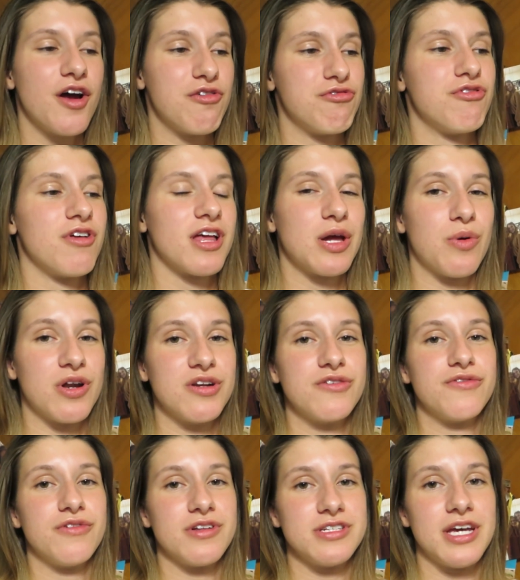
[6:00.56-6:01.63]
a really
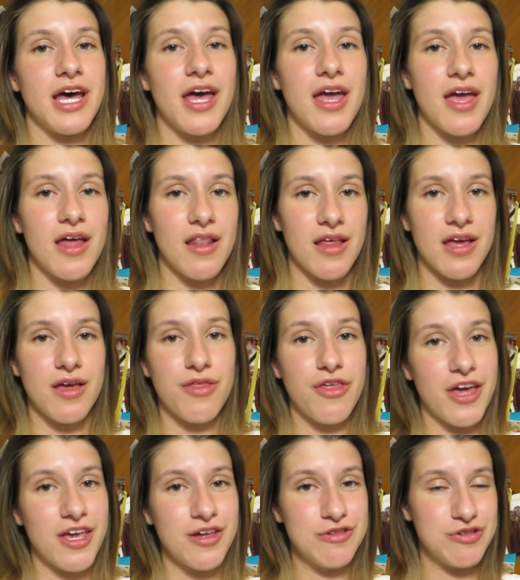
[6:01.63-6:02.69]
wonderful day, and like
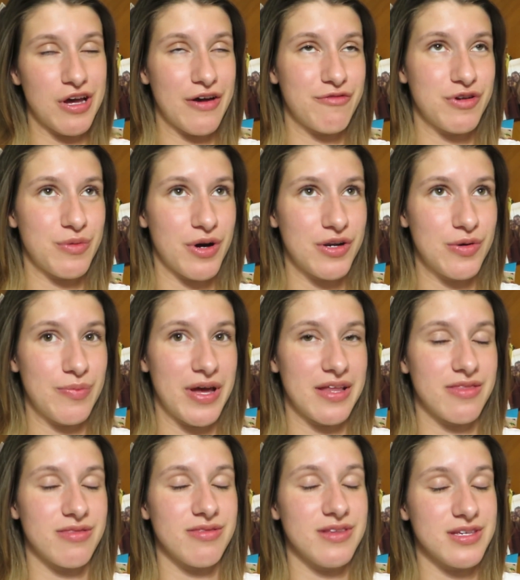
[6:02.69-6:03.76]
thank you to everyone who
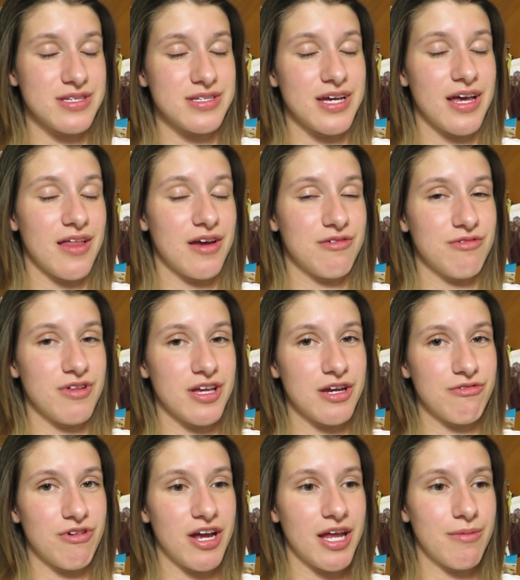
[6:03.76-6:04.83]
made this day like really
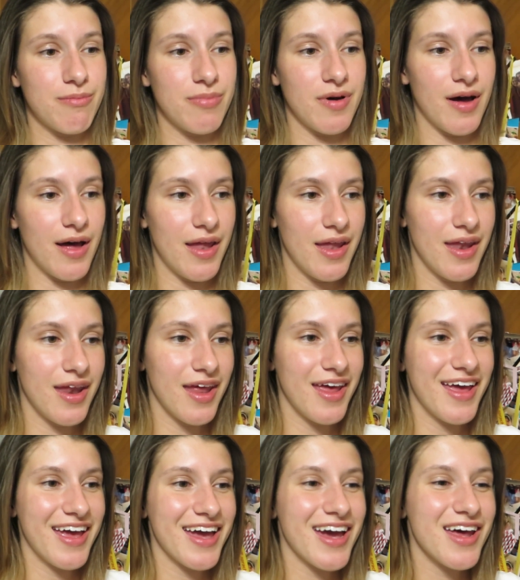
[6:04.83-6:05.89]
great, but
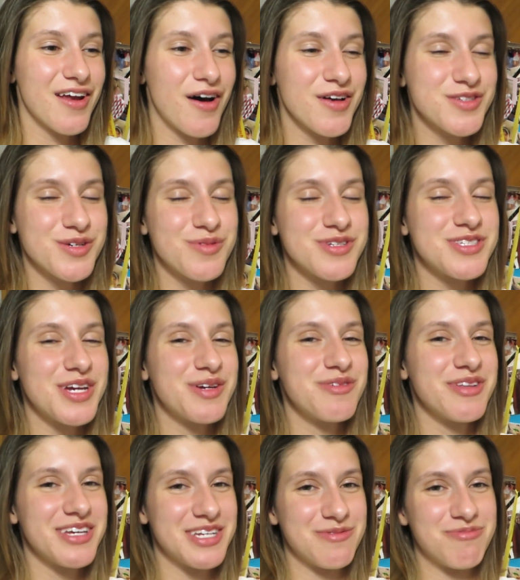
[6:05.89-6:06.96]
it also was like
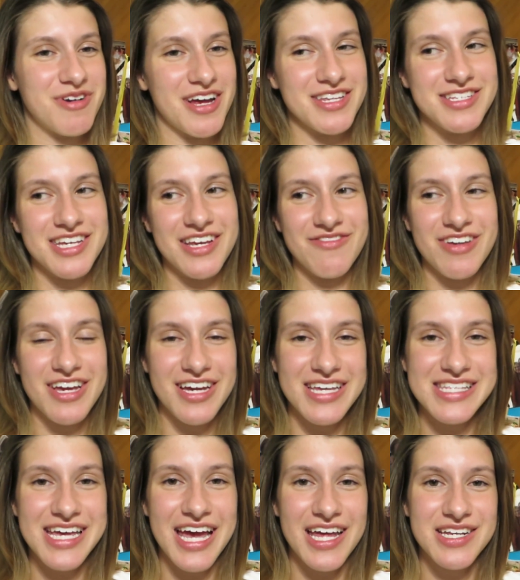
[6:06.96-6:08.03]
really depressing
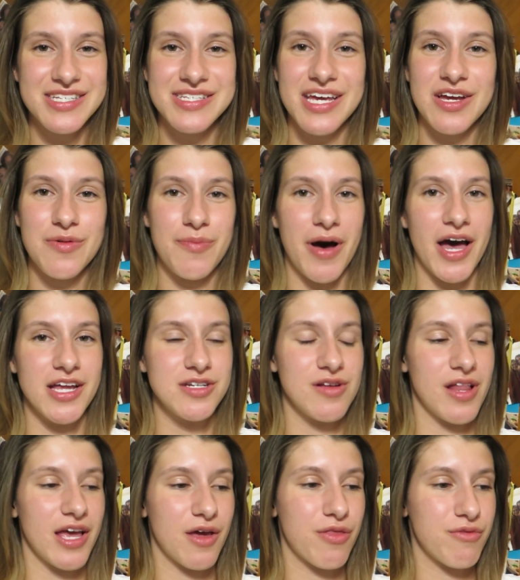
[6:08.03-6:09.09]
because I had to say goodbye to
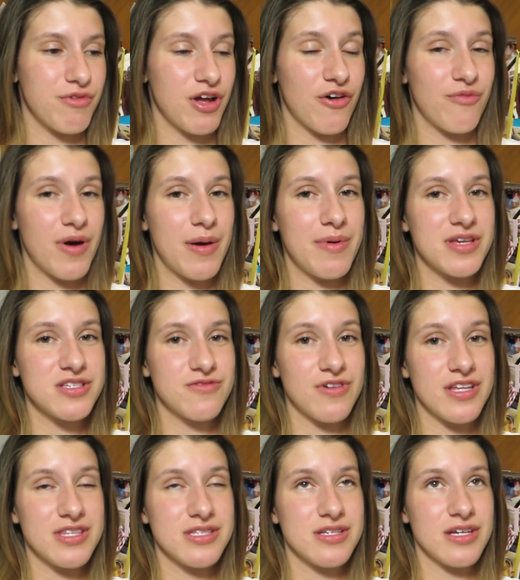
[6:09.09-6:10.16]
like 3 of my best
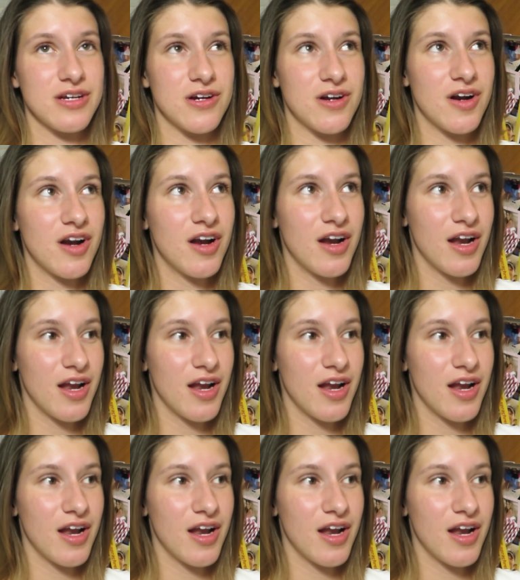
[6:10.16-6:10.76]
friends here,